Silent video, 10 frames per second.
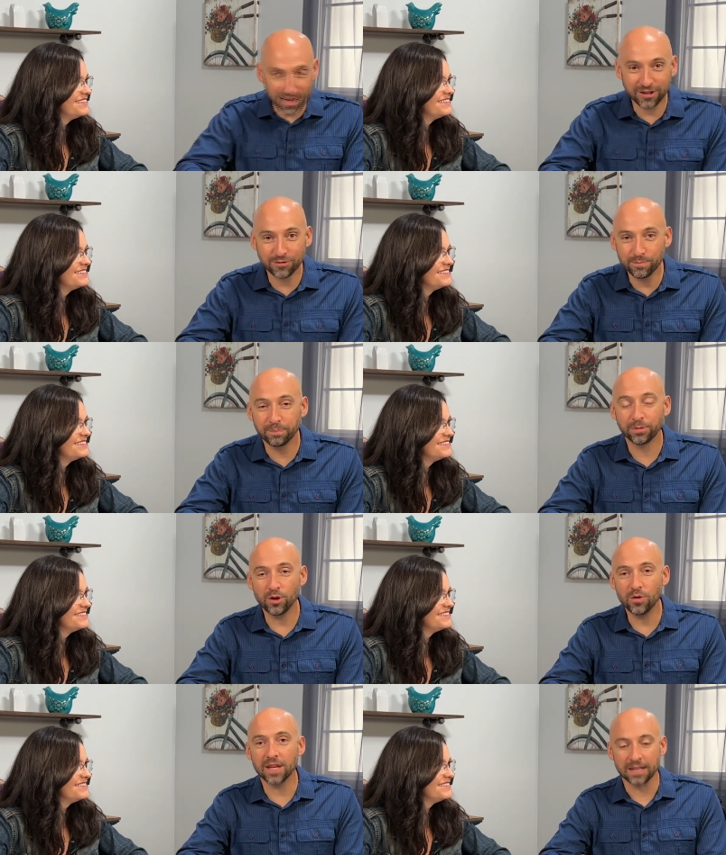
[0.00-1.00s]
Speaker 1: let's
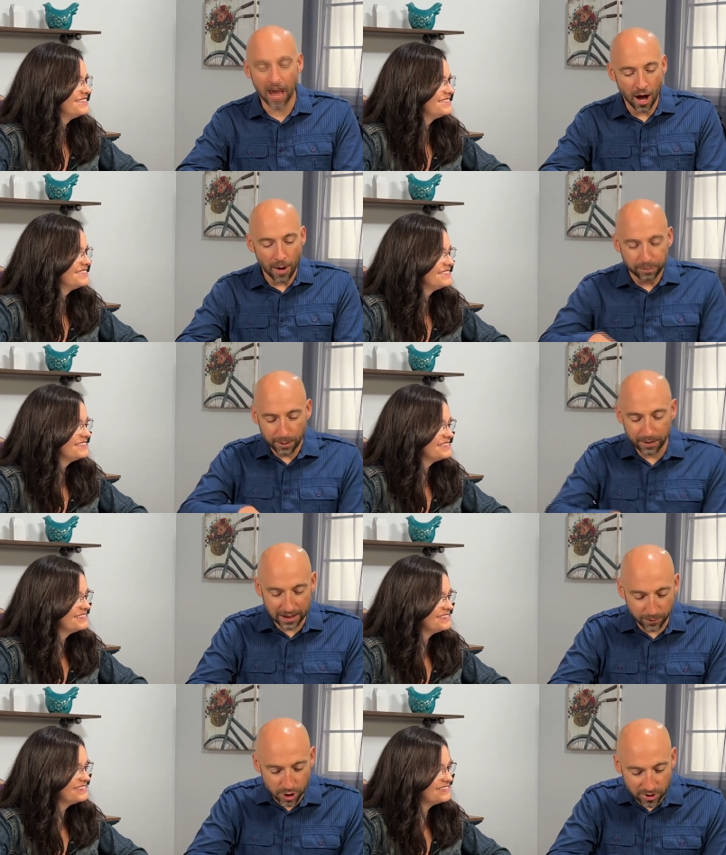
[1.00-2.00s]
do this. But
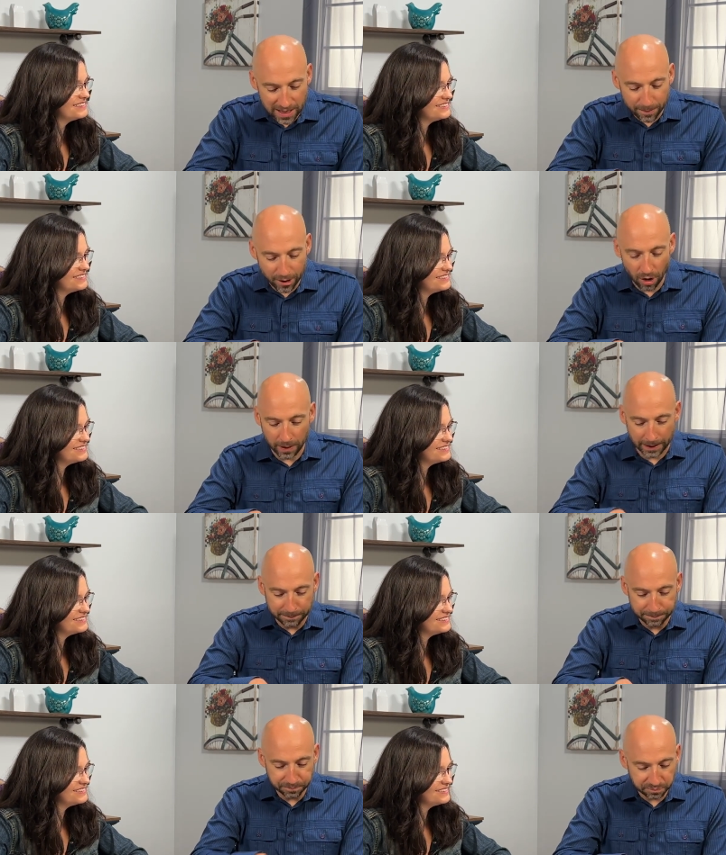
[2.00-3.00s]
when you keep going,
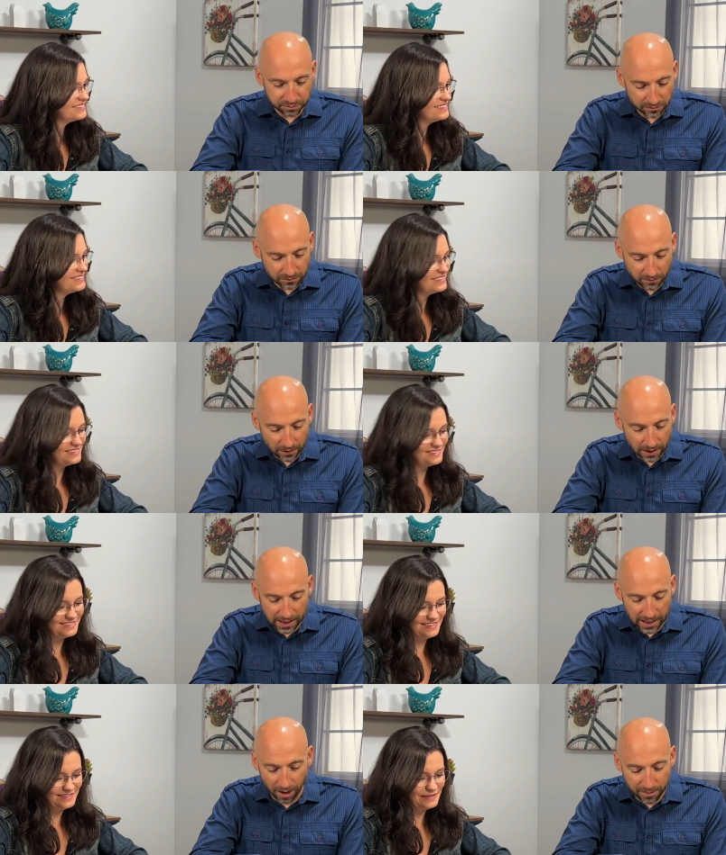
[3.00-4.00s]

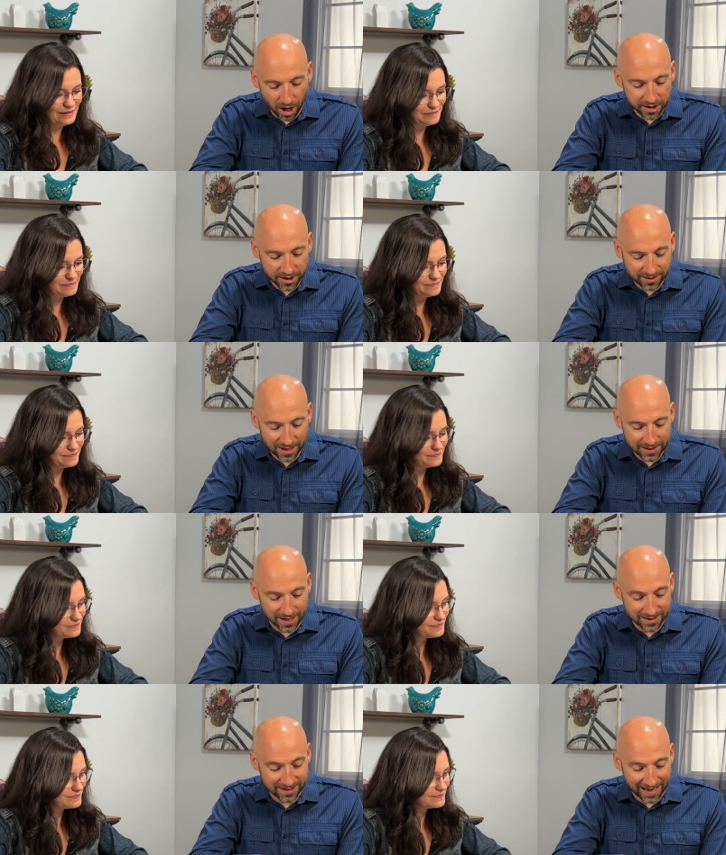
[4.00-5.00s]
Um, God says
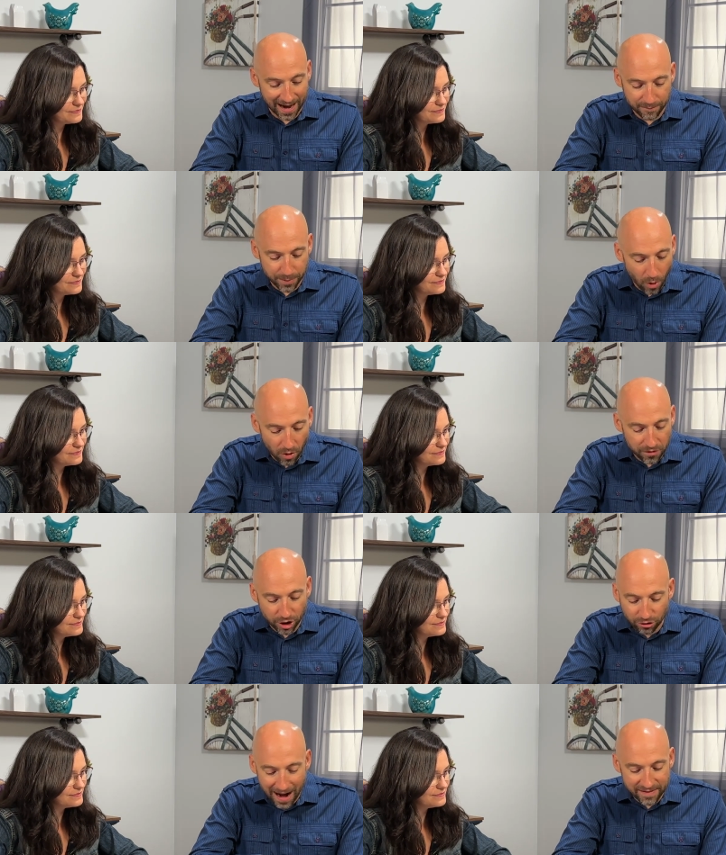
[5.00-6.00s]
this. He's like, I, behold, the
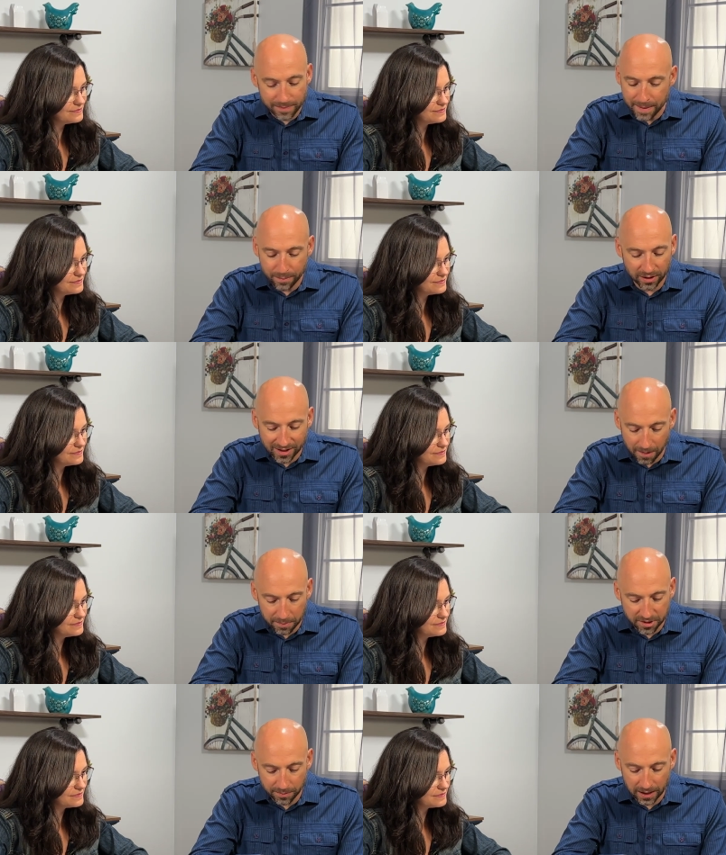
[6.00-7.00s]
cry of the people has come
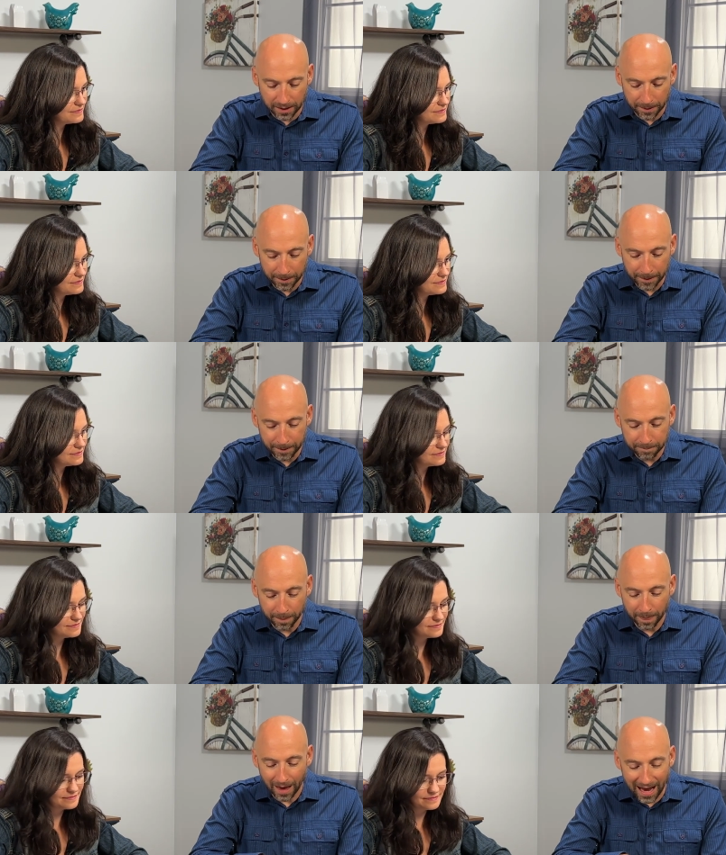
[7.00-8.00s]
up to me.
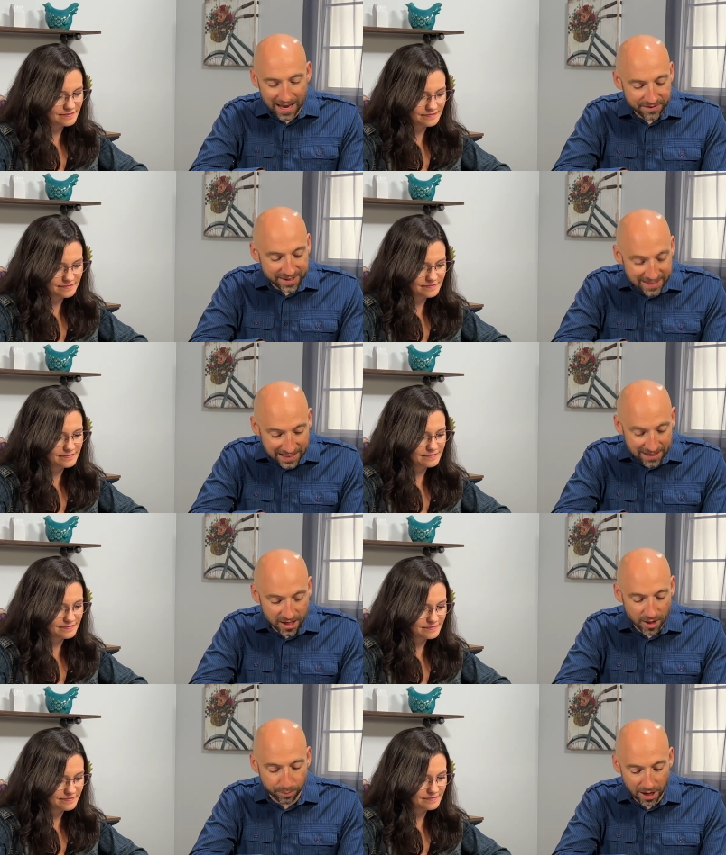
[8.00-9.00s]
I have seen
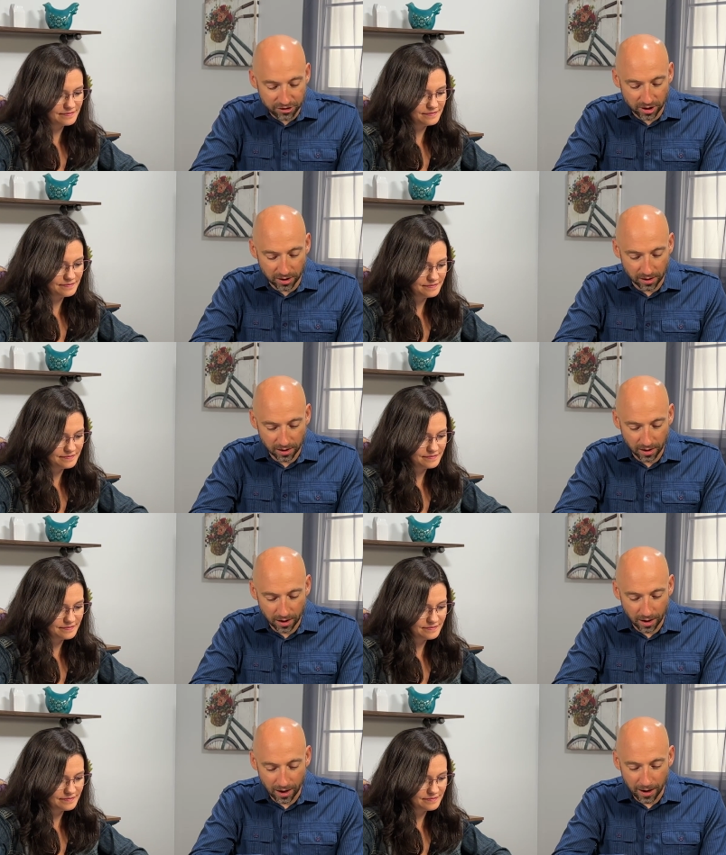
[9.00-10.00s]
their oppression.
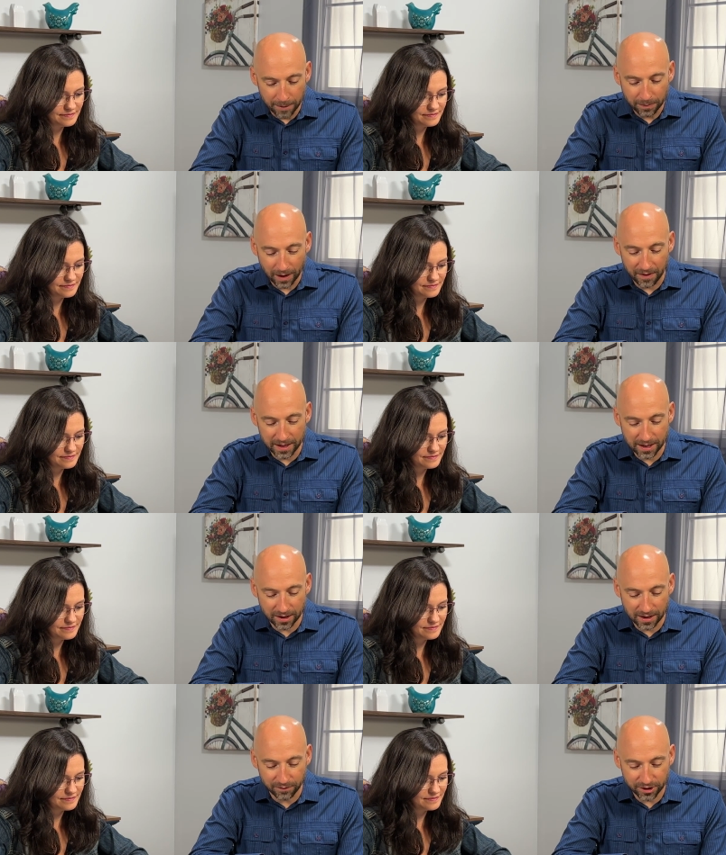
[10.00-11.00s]
And then he,
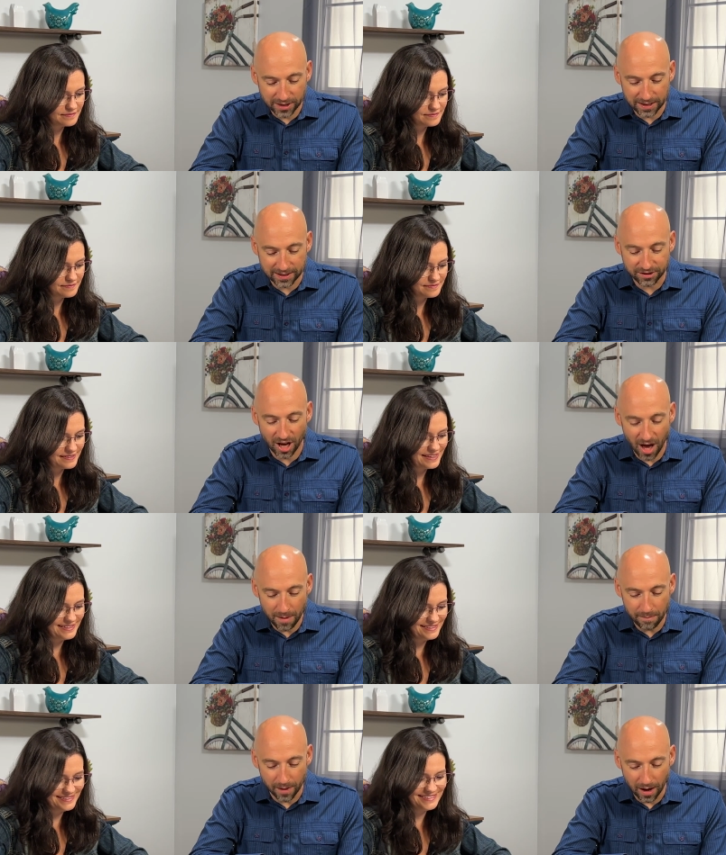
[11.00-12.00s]
in verse ten, it says,
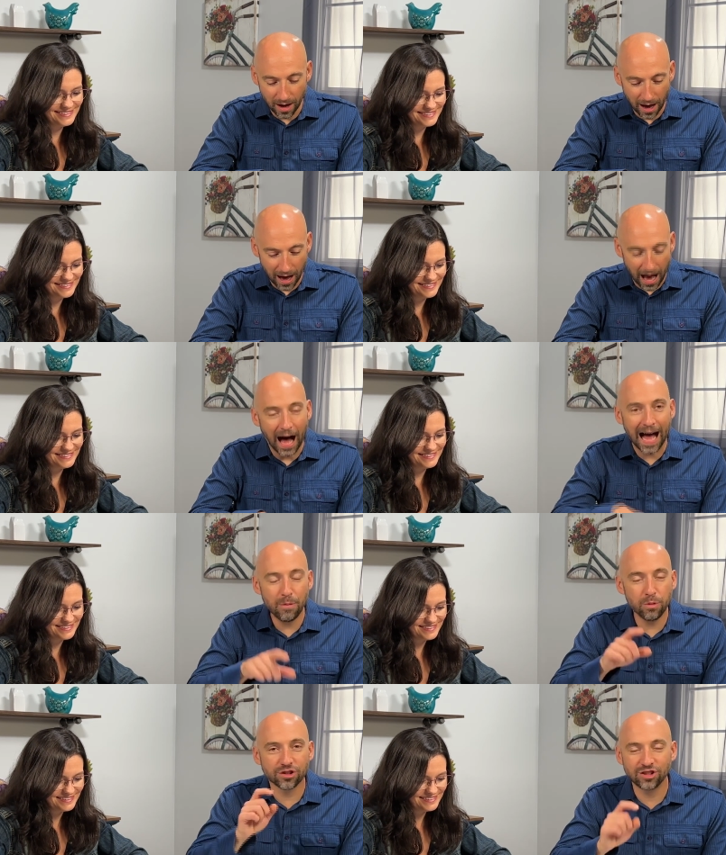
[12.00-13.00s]
come, I
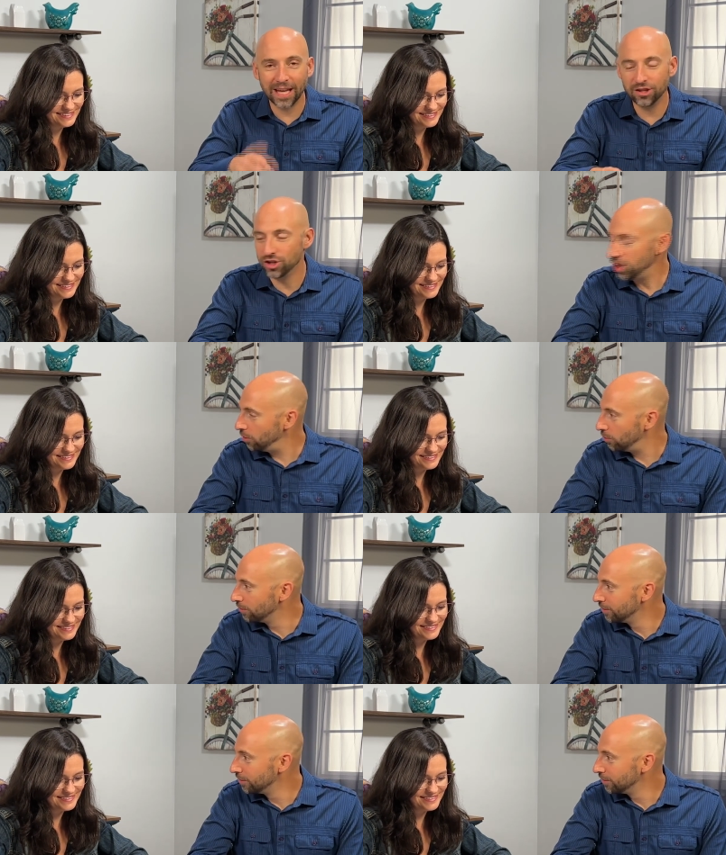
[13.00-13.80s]
will send you.